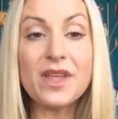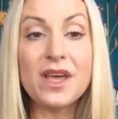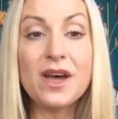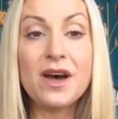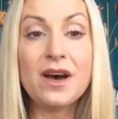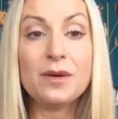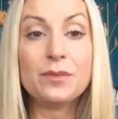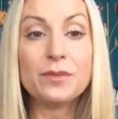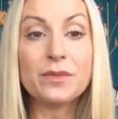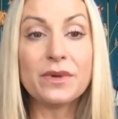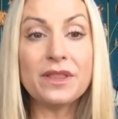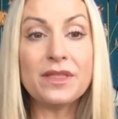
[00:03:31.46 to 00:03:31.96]

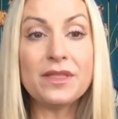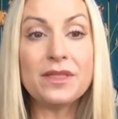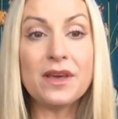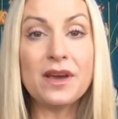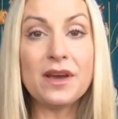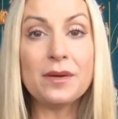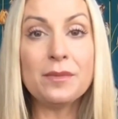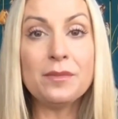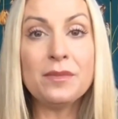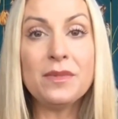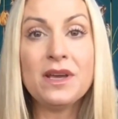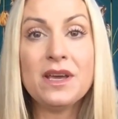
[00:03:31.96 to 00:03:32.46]
with
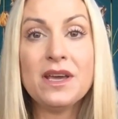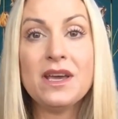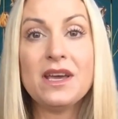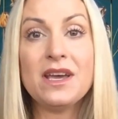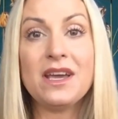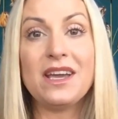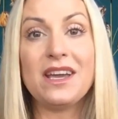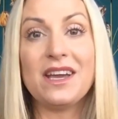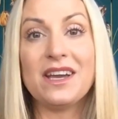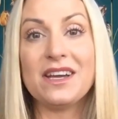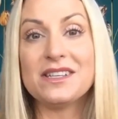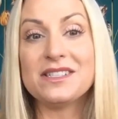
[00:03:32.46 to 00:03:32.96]
them.
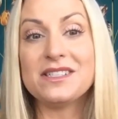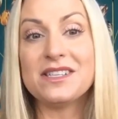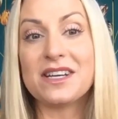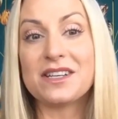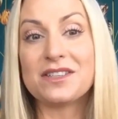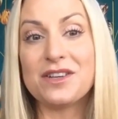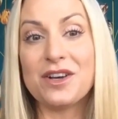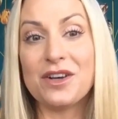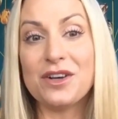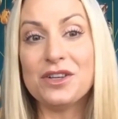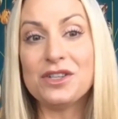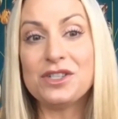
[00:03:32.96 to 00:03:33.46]
And
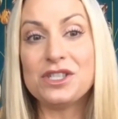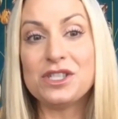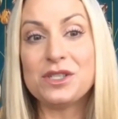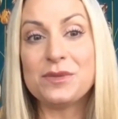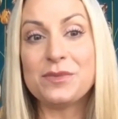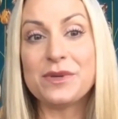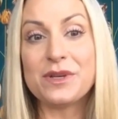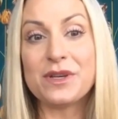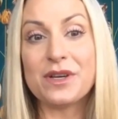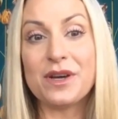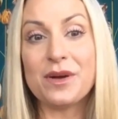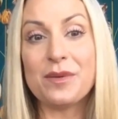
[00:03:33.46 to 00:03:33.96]
technology's
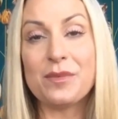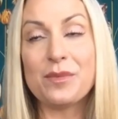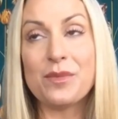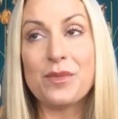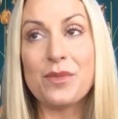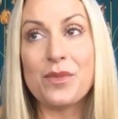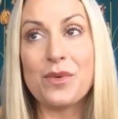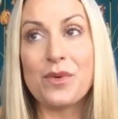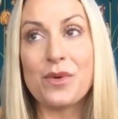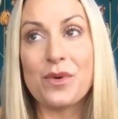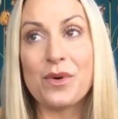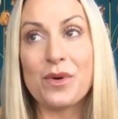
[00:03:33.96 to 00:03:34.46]
become
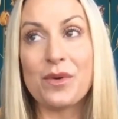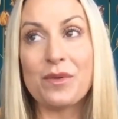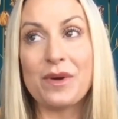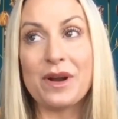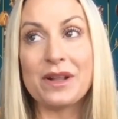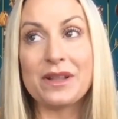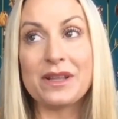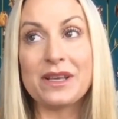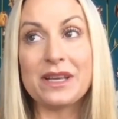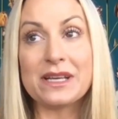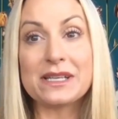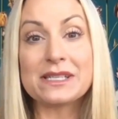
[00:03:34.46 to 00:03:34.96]
more
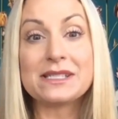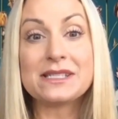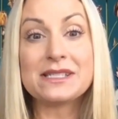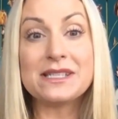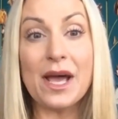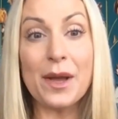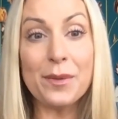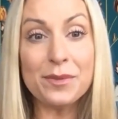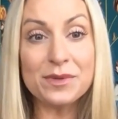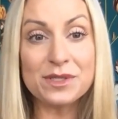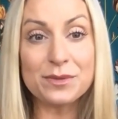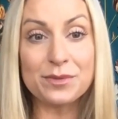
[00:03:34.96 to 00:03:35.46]
readily
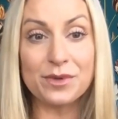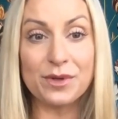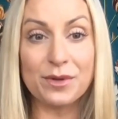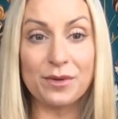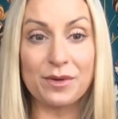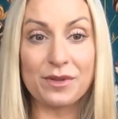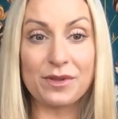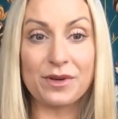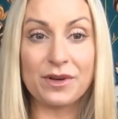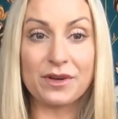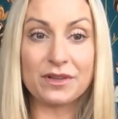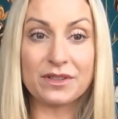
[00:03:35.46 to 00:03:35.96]
acceptable with
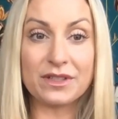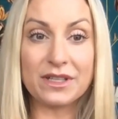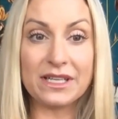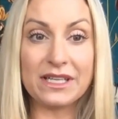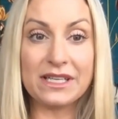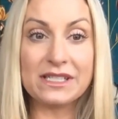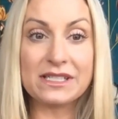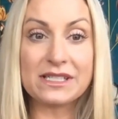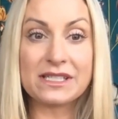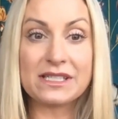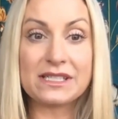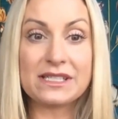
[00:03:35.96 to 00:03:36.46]
our clients
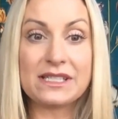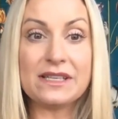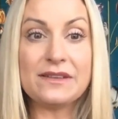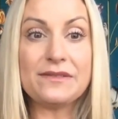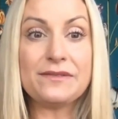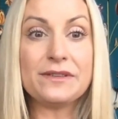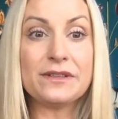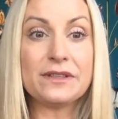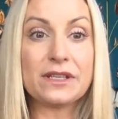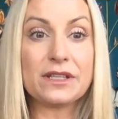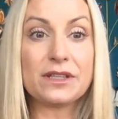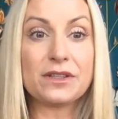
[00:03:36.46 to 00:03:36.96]
because they feel
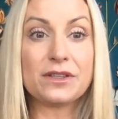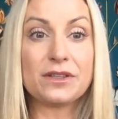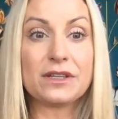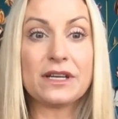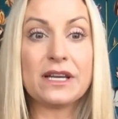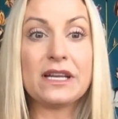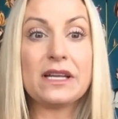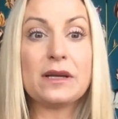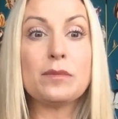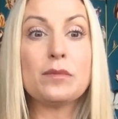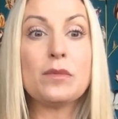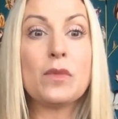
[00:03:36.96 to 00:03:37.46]
like they're
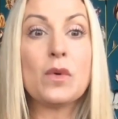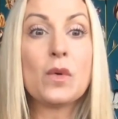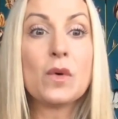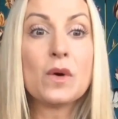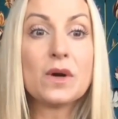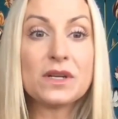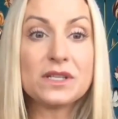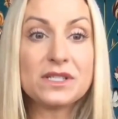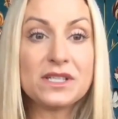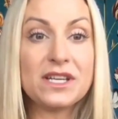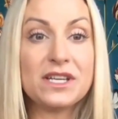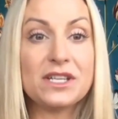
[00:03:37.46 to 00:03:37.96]
getting more
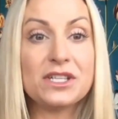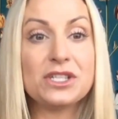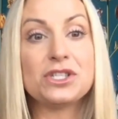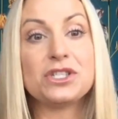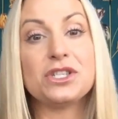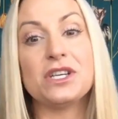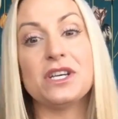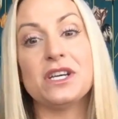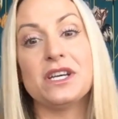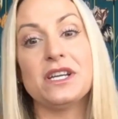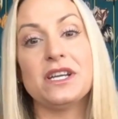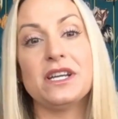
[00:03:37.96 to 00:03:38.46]
attention,
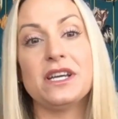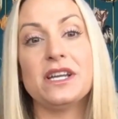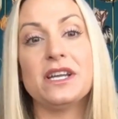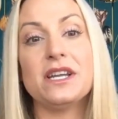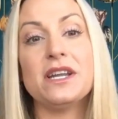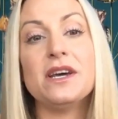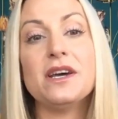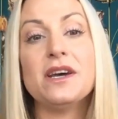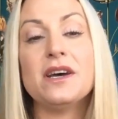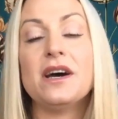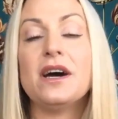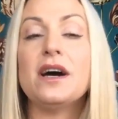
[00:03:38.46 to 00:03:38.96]

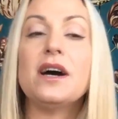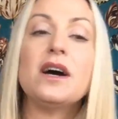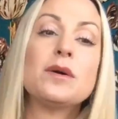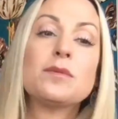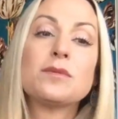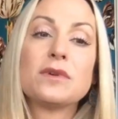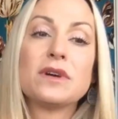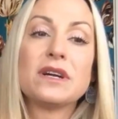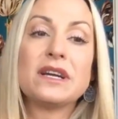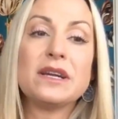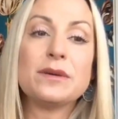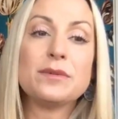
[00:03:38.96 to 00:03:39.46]
and we're
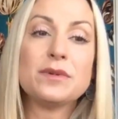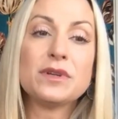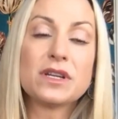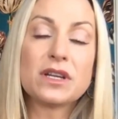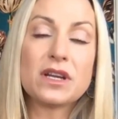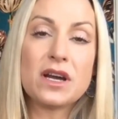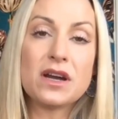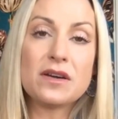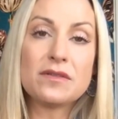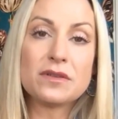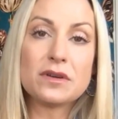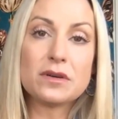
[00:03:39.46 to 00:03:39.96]
able to
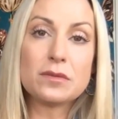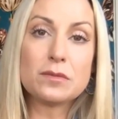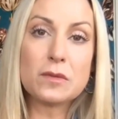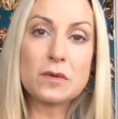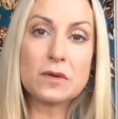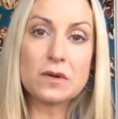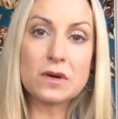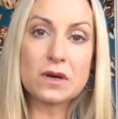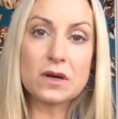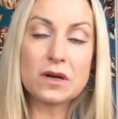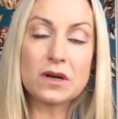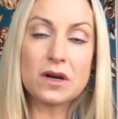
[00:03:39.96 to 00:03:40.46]
cover
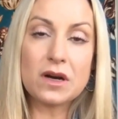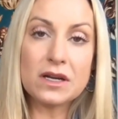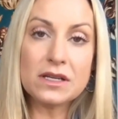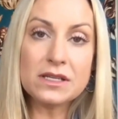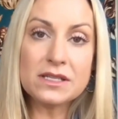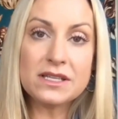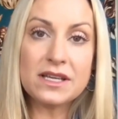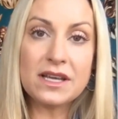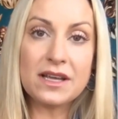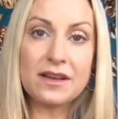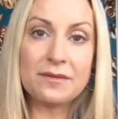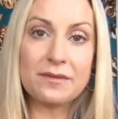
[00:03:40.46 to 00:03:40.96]
more
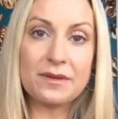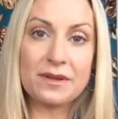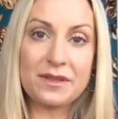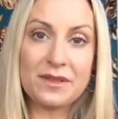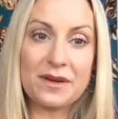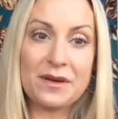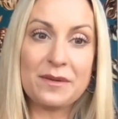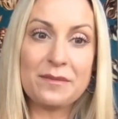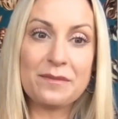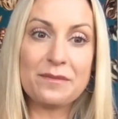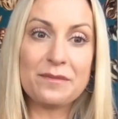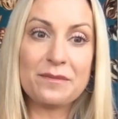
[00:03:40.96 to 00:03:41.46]
content with
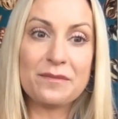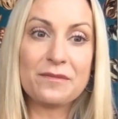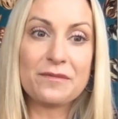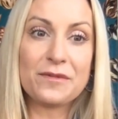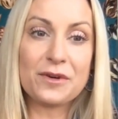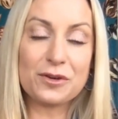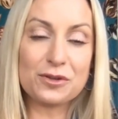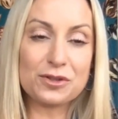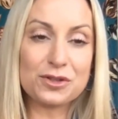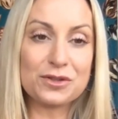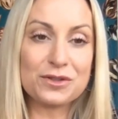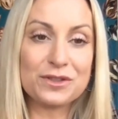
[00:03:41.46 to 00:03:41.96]
them
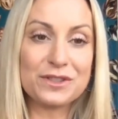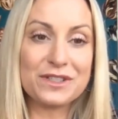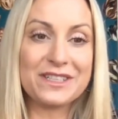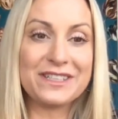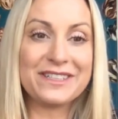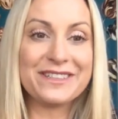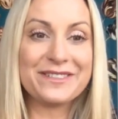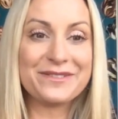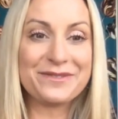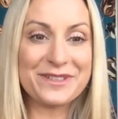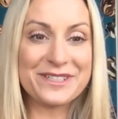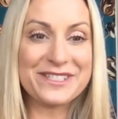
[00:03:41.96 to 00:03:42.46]
virtually
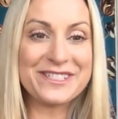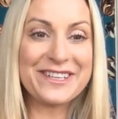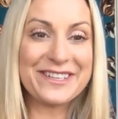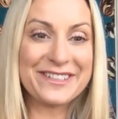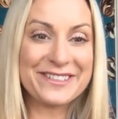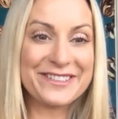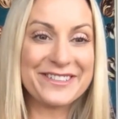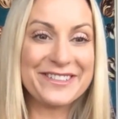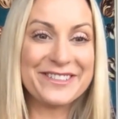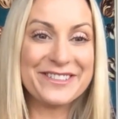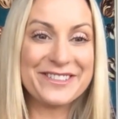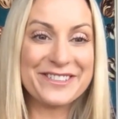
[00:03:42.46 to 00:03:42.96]
with
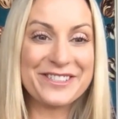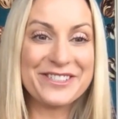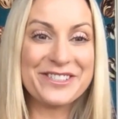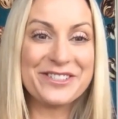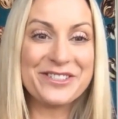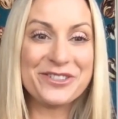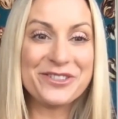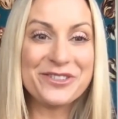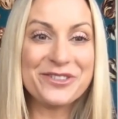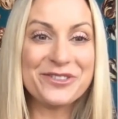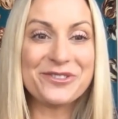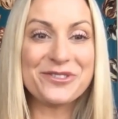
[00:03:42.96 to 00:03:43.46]
technology
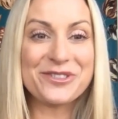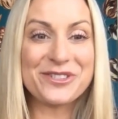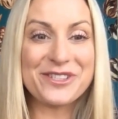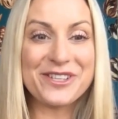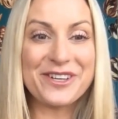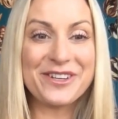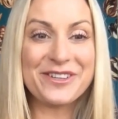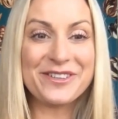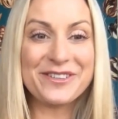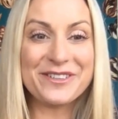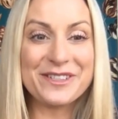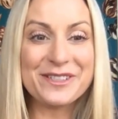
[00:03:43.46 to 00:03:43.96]
too. So
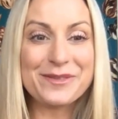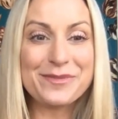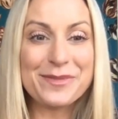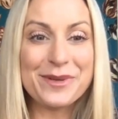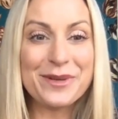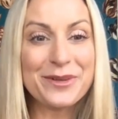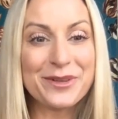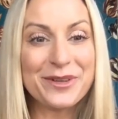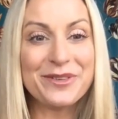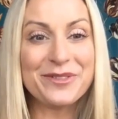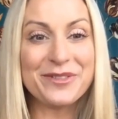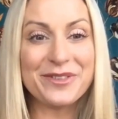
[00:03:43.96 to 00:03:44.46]
it's been
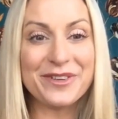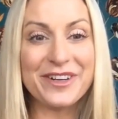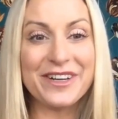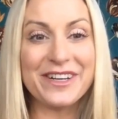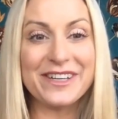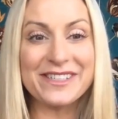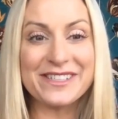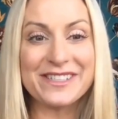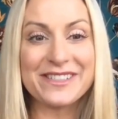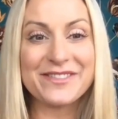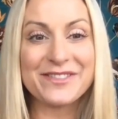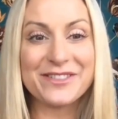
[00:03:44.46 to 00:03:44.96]
good for us, for